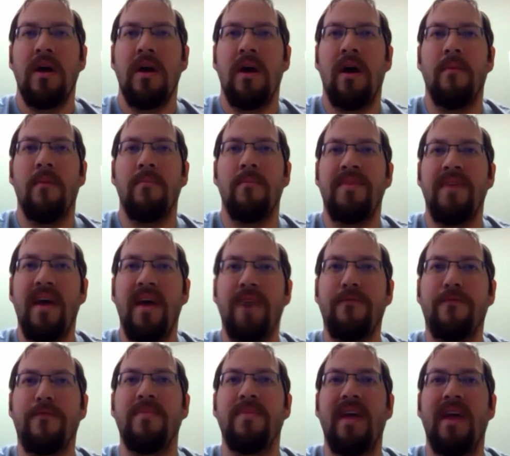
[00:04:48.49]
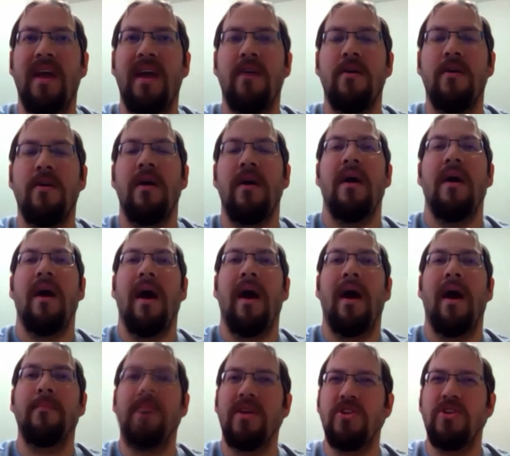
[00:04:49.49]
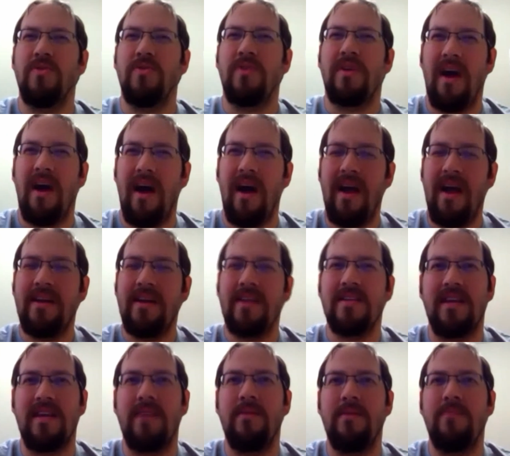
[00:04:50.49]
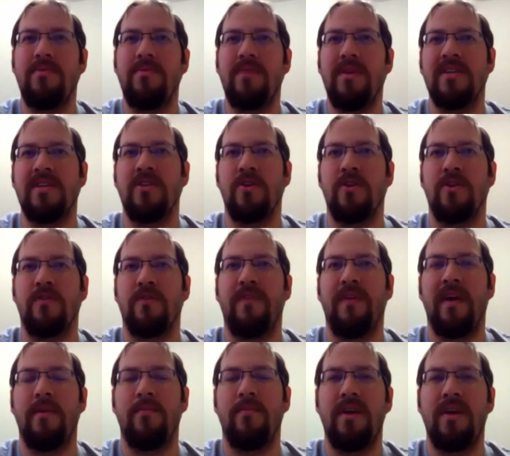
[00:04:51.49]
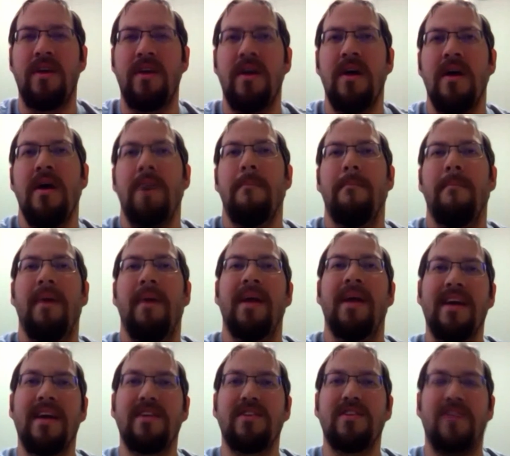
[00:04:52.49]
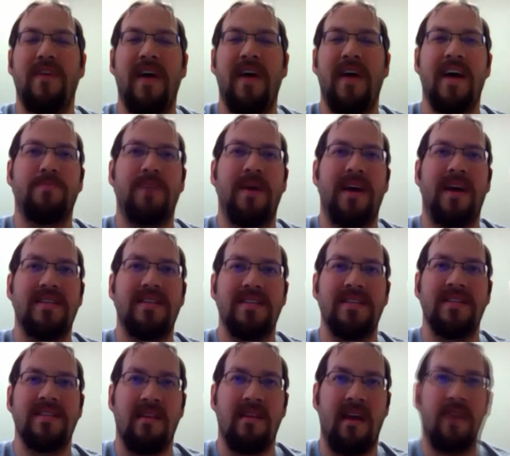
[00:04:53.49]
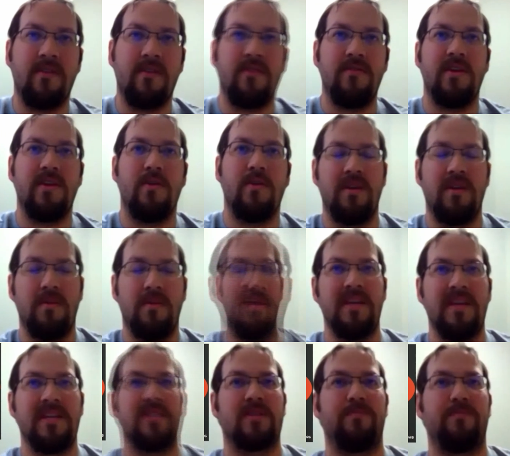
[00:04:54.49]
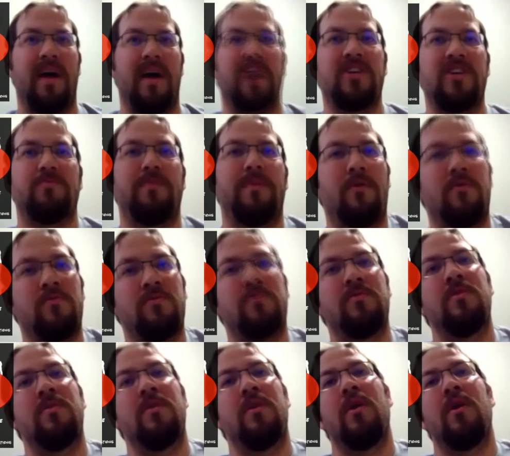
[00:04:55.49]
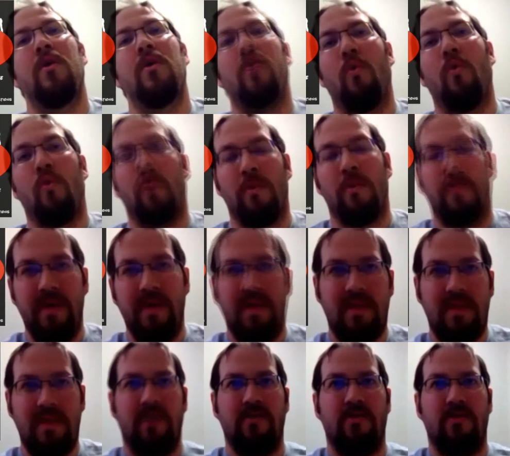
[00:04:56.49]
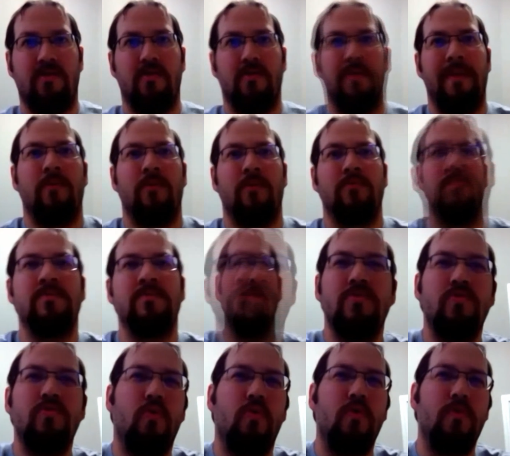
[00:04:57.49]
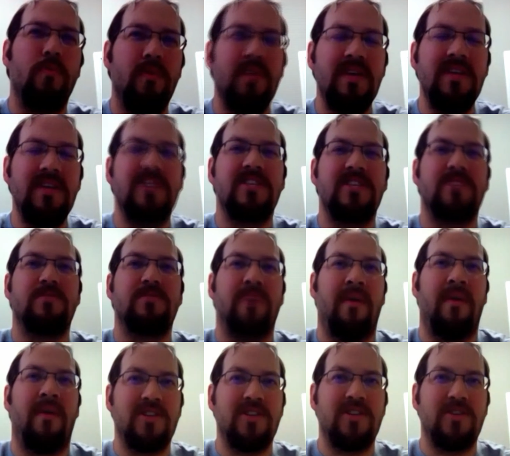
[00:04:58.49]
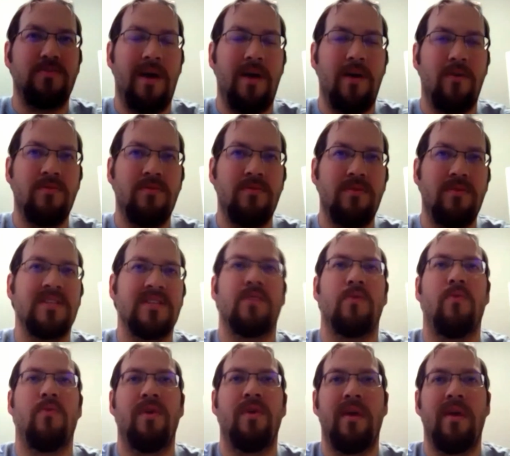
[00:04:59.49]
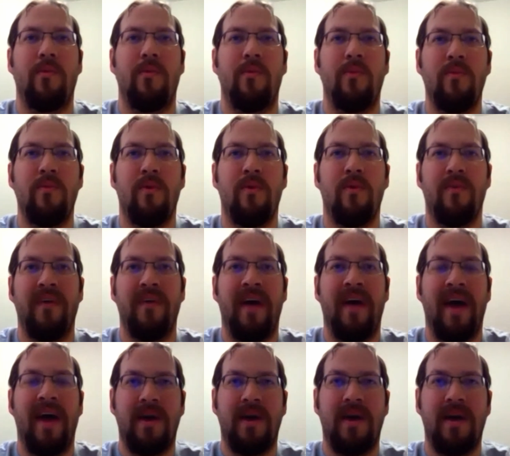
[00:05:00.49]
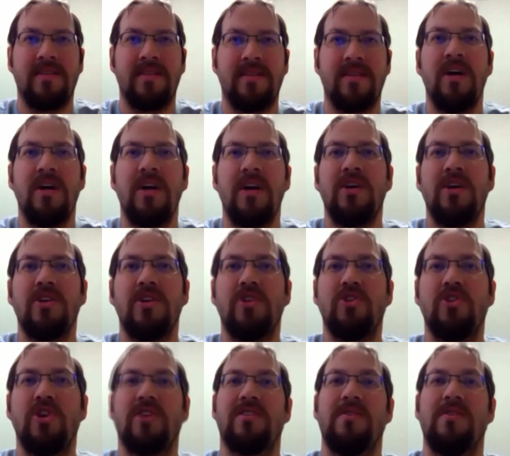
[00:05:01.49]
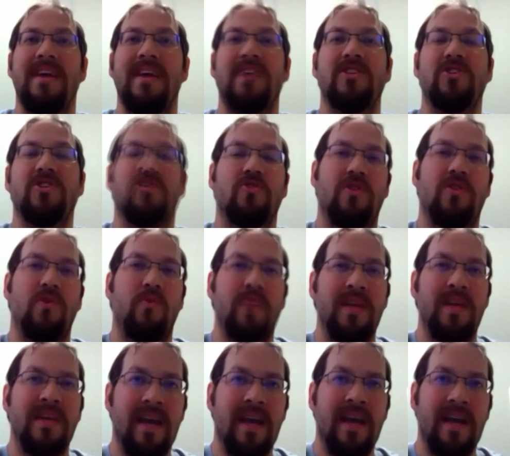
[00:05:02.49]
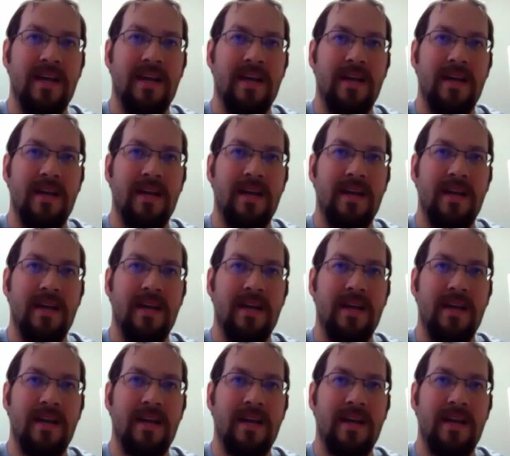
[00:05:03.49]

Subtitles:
Then from there, I'm going to do kind of the same thing as your family. My next fast pass is likely going to be Splash Mountain or Big Thunder Mountain. Normally, Splash Mountain is the one that we will fast pass just to make sure that we get it.